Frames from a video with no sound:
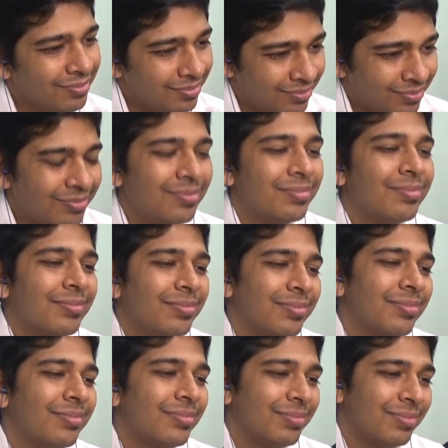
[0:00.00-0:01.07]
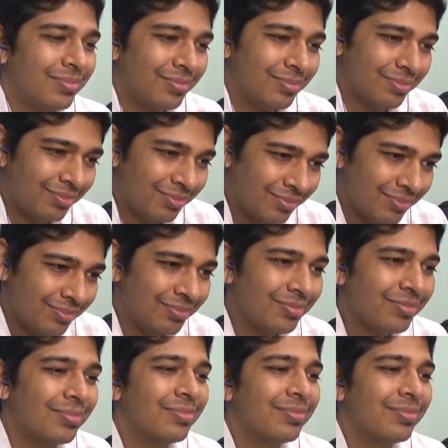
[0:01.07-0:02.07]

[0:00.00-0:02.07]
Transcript: Roy and Sharat Kamal, those